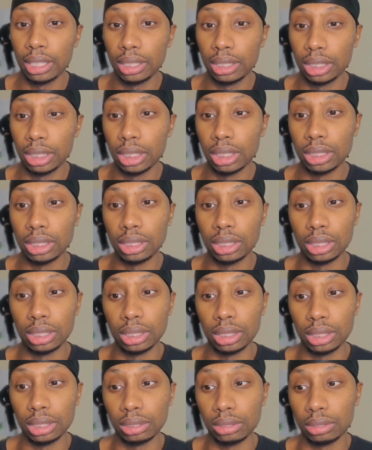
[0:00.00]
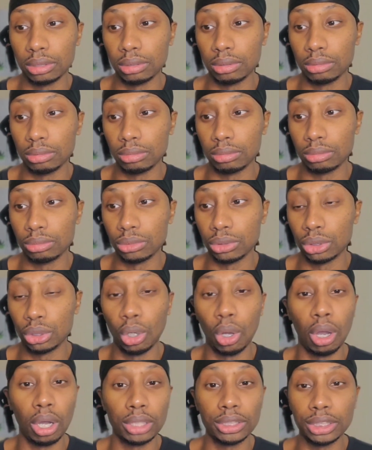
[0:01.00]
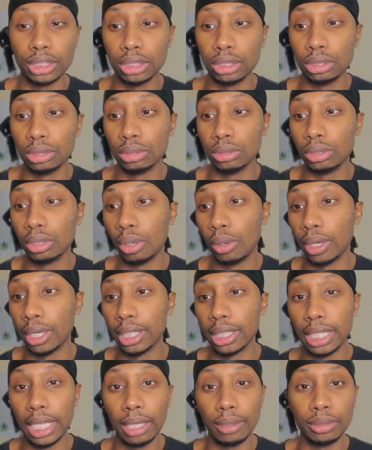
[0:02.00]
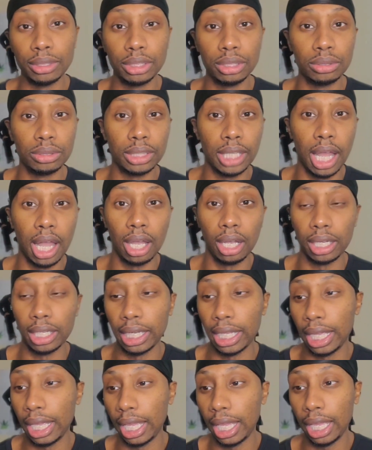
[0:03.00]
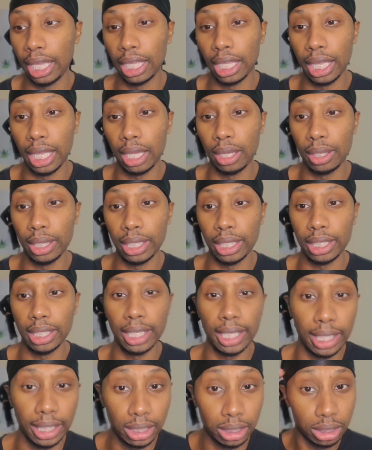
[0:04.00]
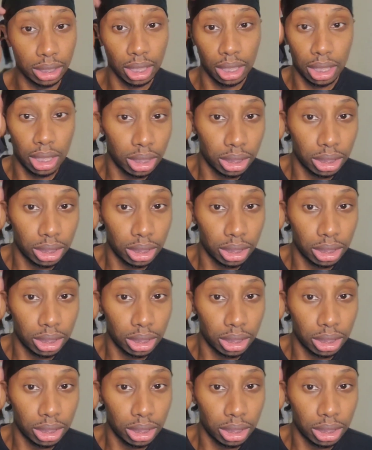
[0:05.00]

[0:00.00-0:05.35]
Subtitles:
She's going to talk to you, go on a date with you. Y'all going to hang out. And then